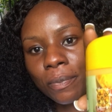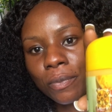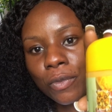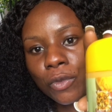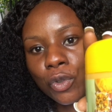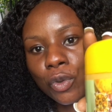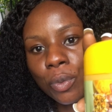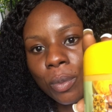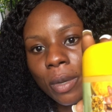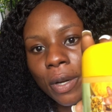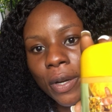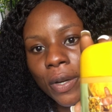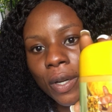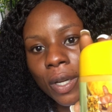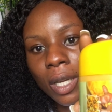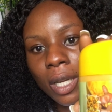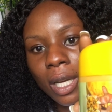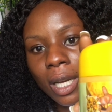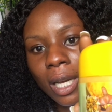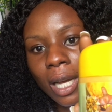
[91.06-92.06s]

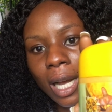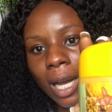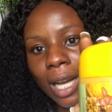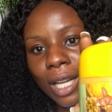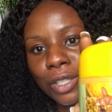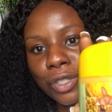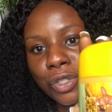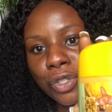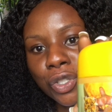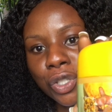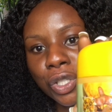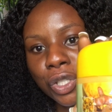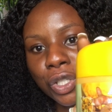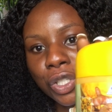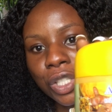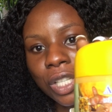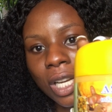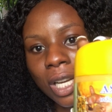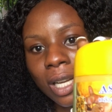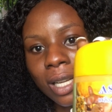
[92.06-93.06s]
turmeric and
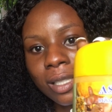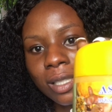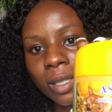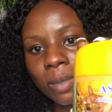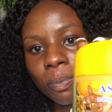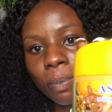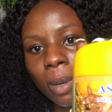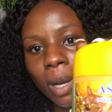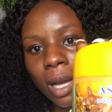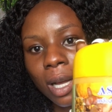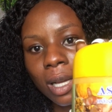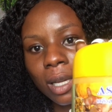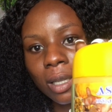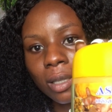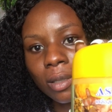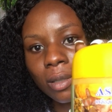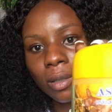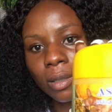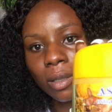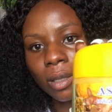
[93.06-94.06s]
ginger spa.
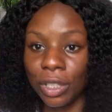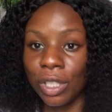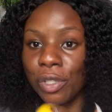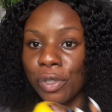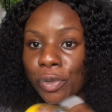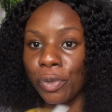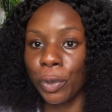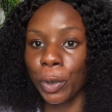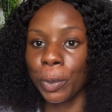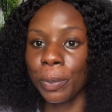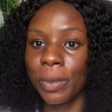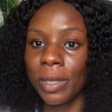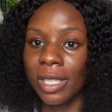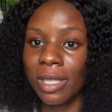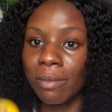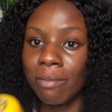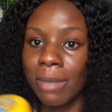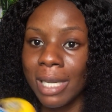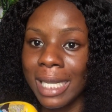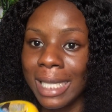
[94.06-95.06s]
This scrub is
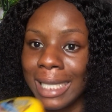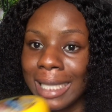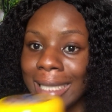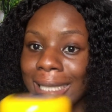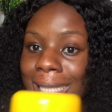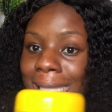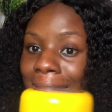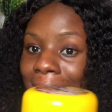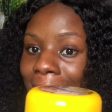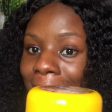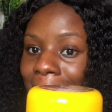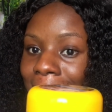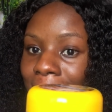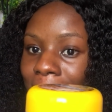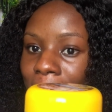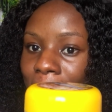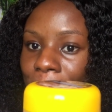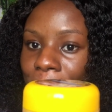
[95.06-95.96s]
made in Thailand.